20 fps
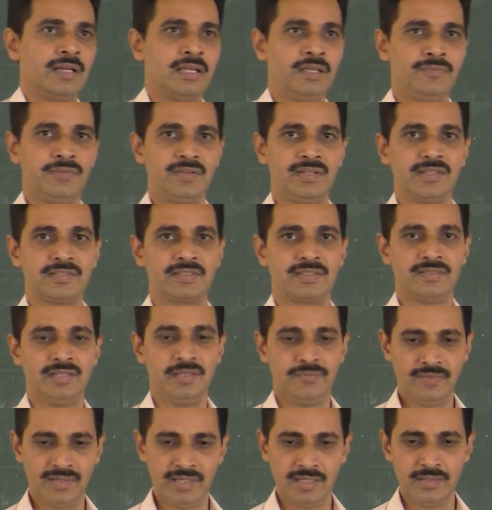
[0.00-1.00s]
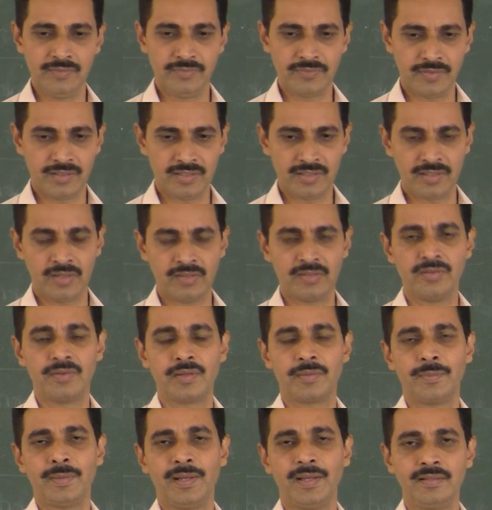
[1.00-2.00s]
if it is difficult for on
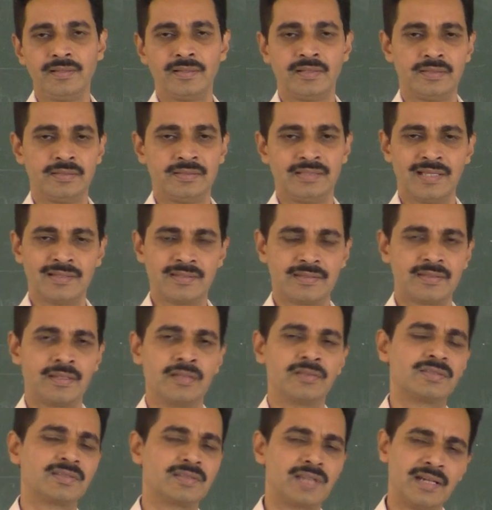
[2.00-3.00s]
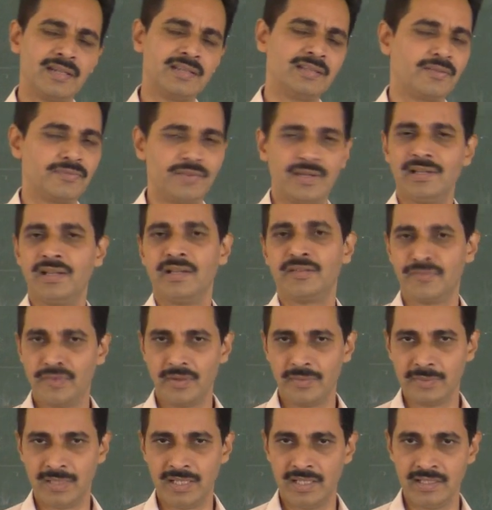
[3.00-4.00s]
your part, just study the final
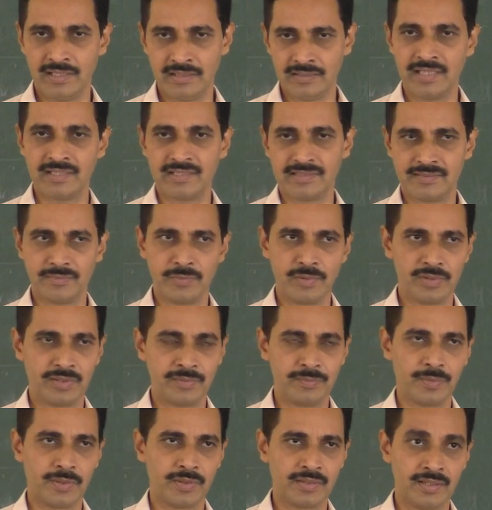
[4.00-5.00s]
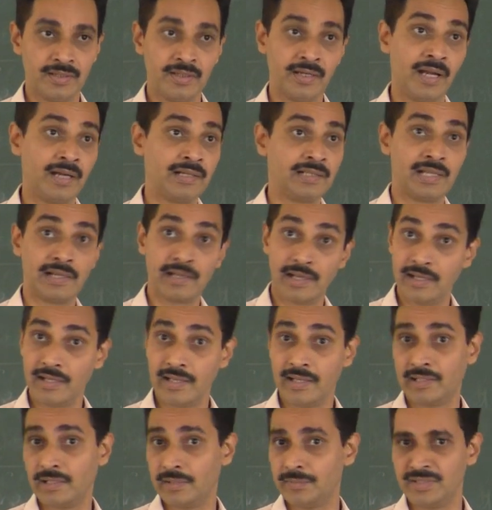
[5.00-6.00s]
formula, that is more important, and the ray
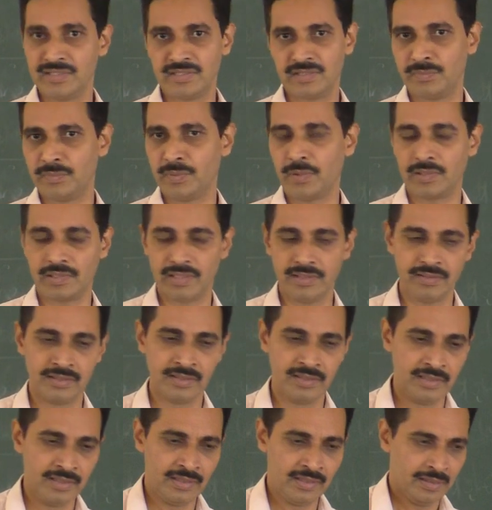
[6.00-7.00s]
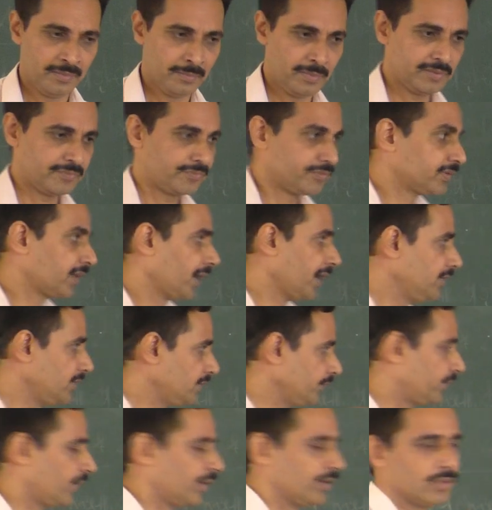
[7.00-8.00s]
diagram is important, but try
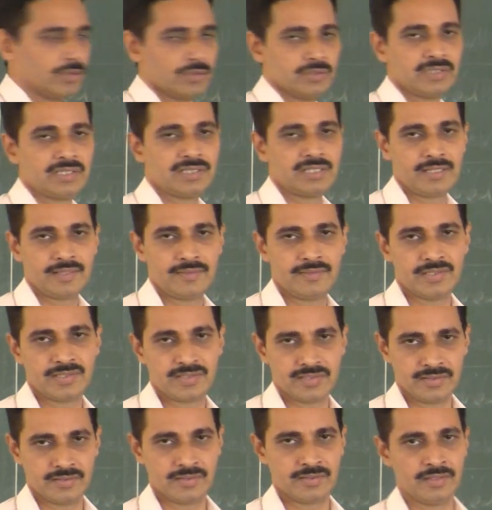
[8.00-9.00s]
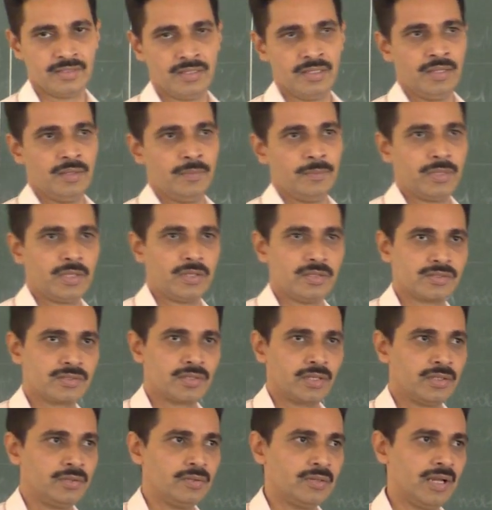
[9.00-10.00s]
to follow the derivation, because
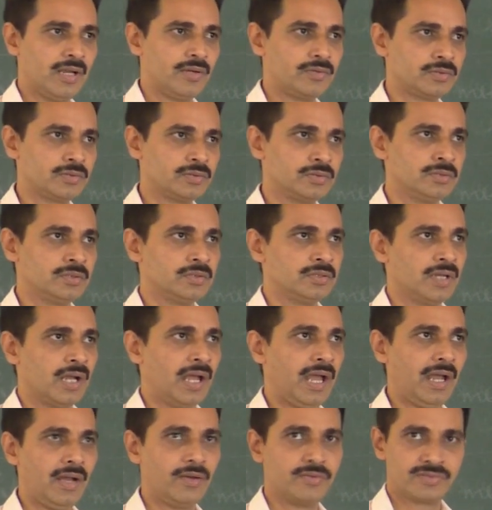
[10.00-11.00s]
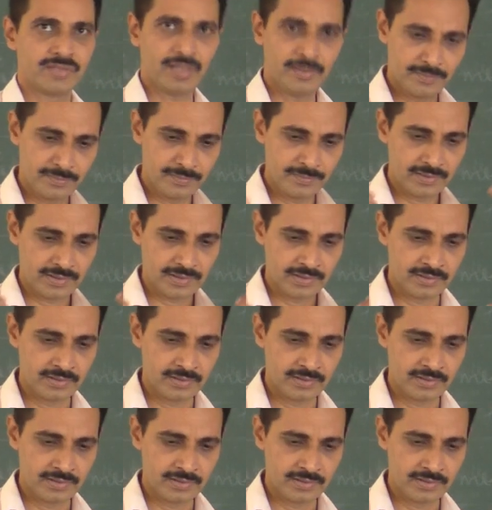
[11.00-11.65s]
you will have to have some